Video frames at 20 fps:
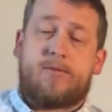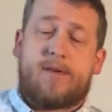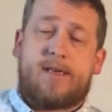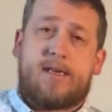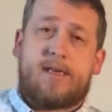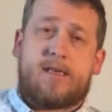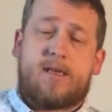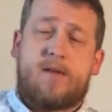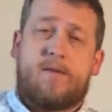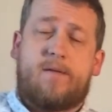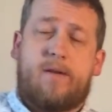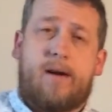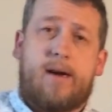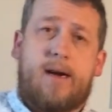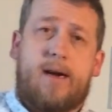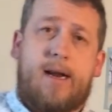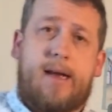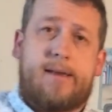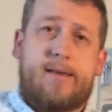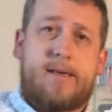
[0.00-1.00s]
It is the
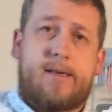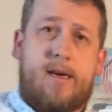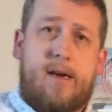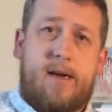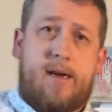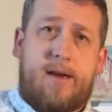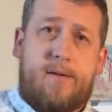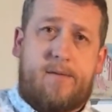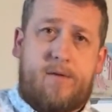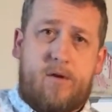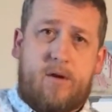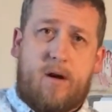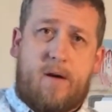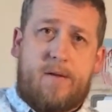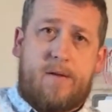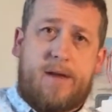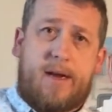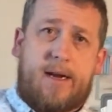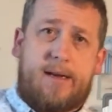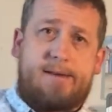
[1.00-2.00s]
final answer, and if you
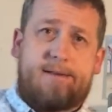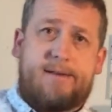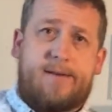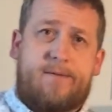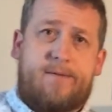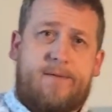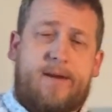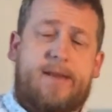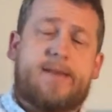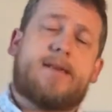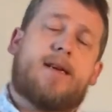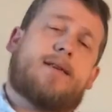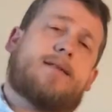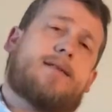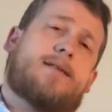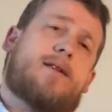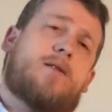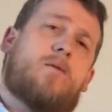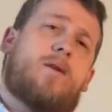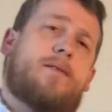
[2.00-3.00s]
got that answer,
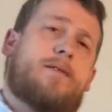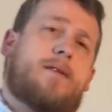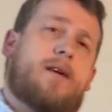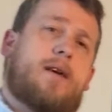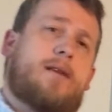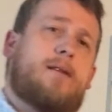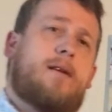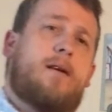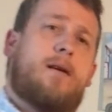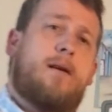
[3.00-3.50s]
fantastic, well done,